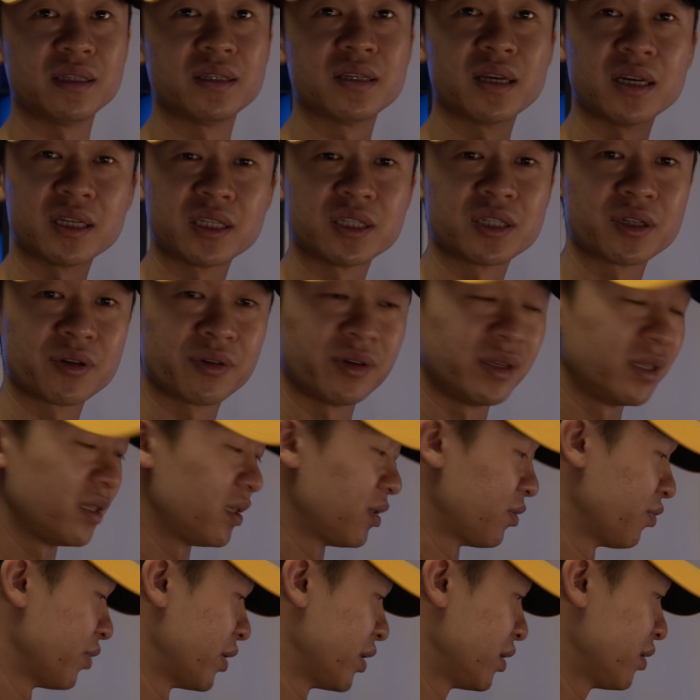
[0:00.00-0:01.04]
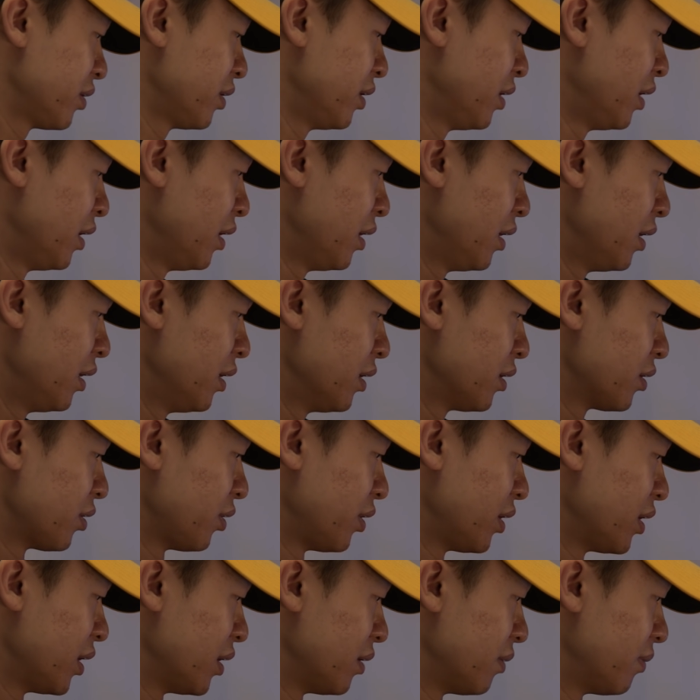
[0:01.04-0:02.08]
touch screen as well, so
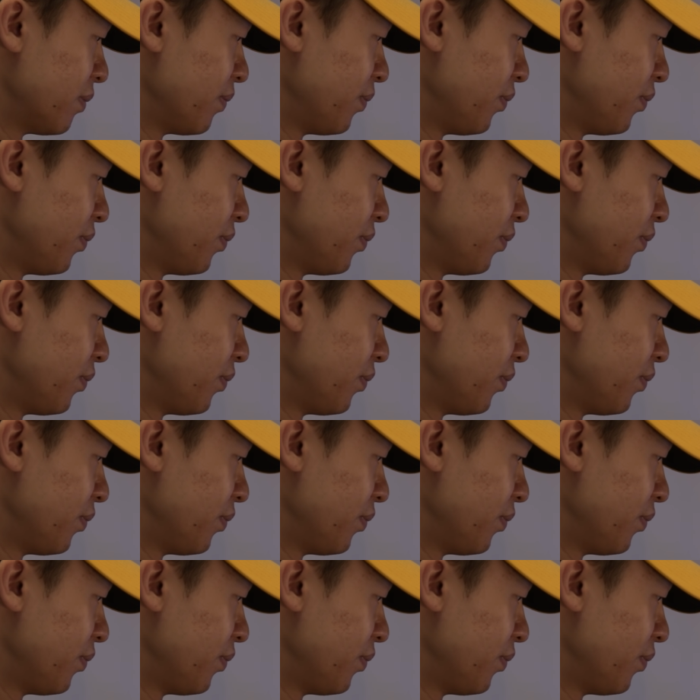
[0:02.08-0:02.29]
you could